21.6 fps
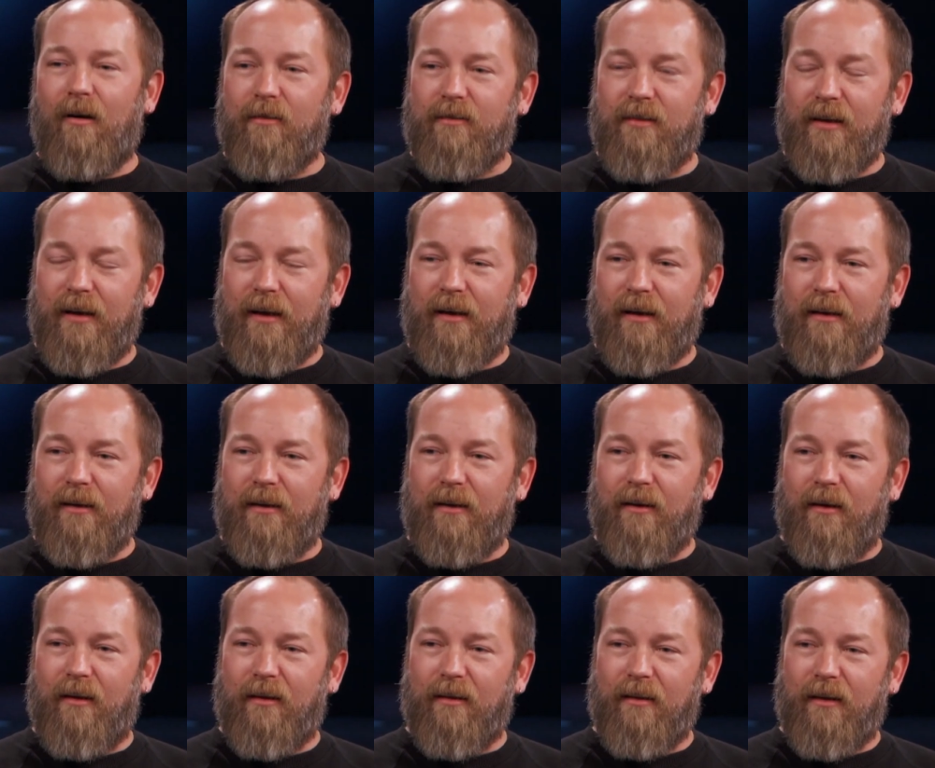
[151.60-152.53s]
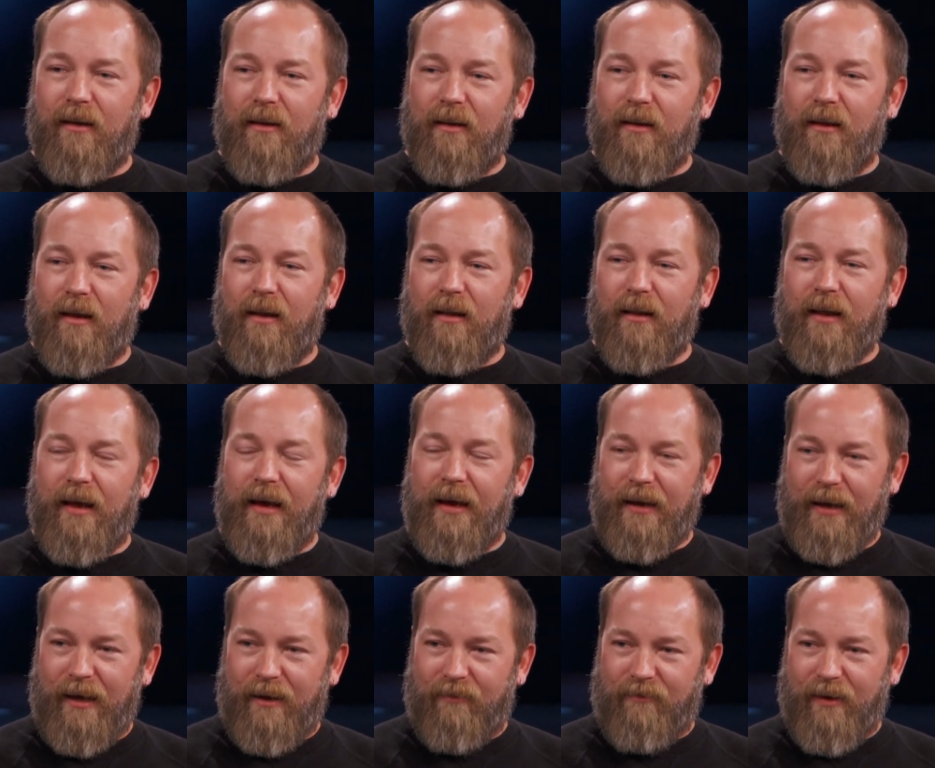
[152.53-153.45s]
like, a
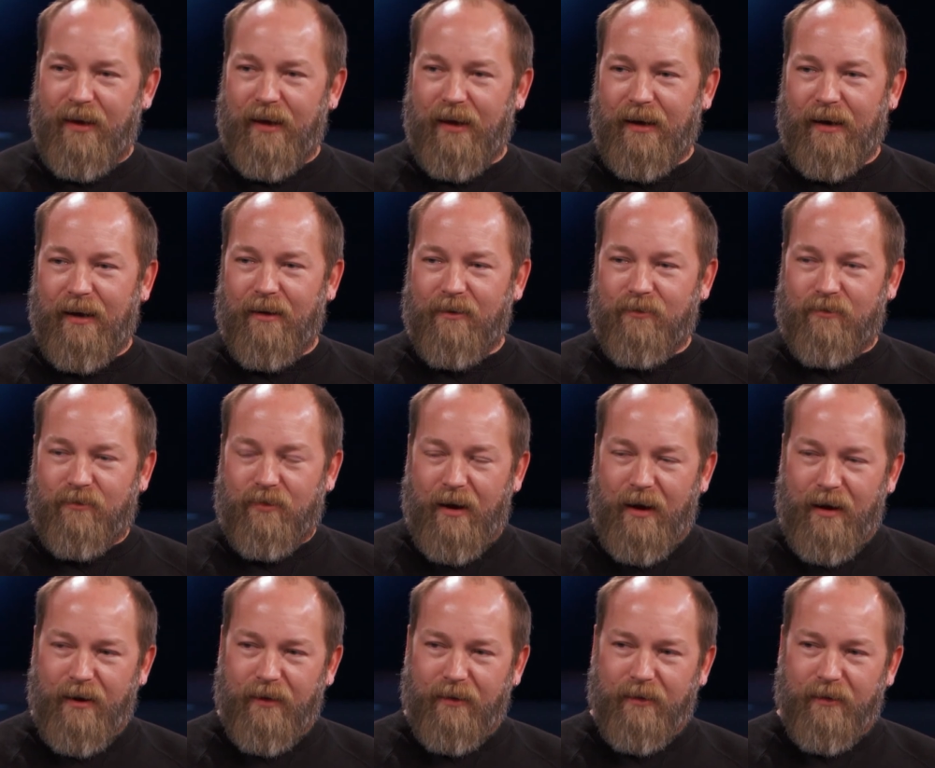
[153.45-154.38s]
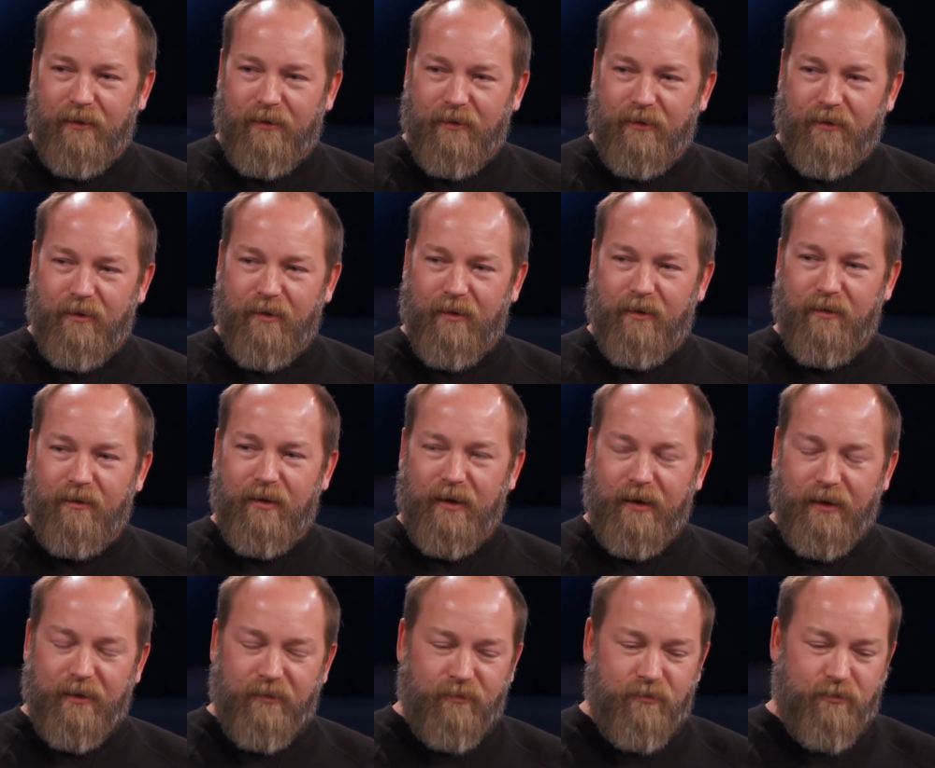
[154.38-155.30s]
late evening, and I was trying
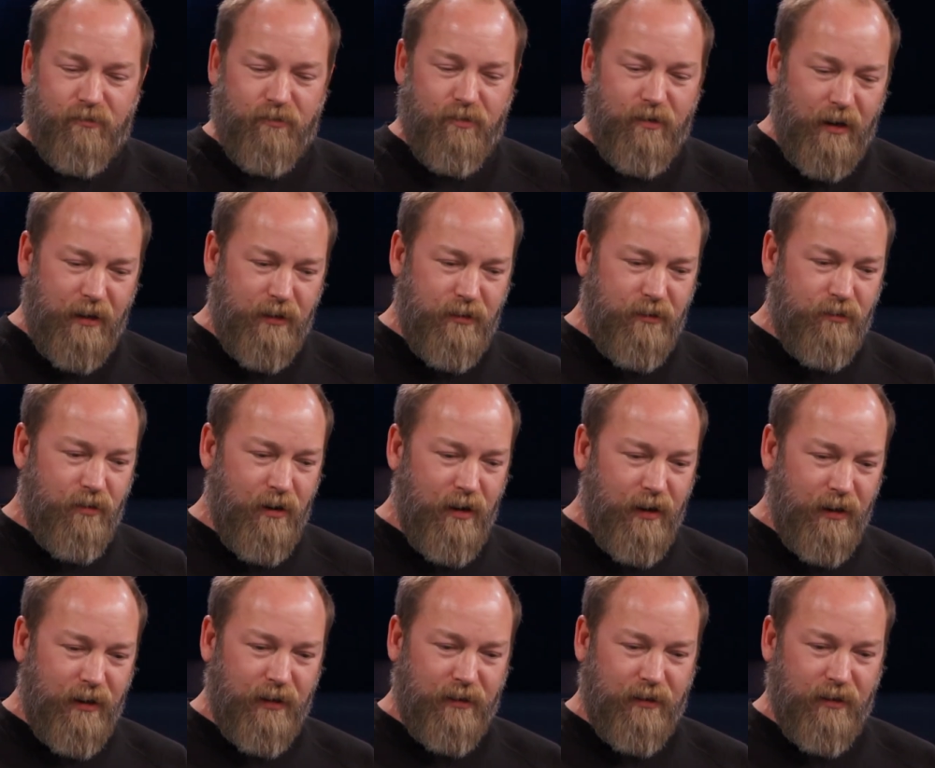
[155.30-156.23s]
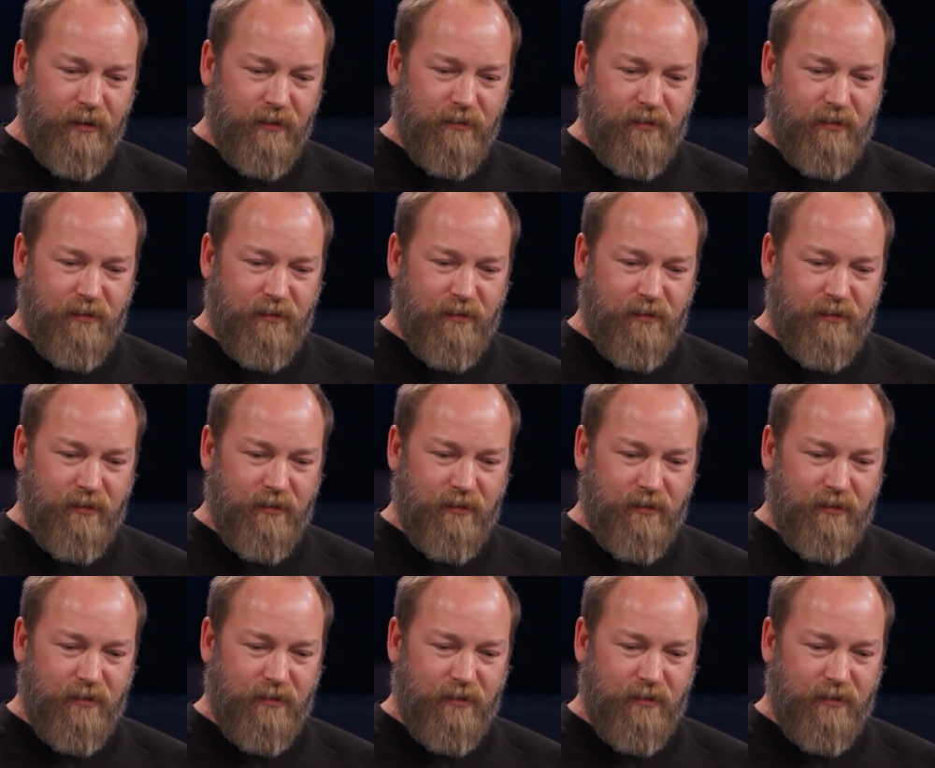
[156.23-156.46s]
to, trying to get things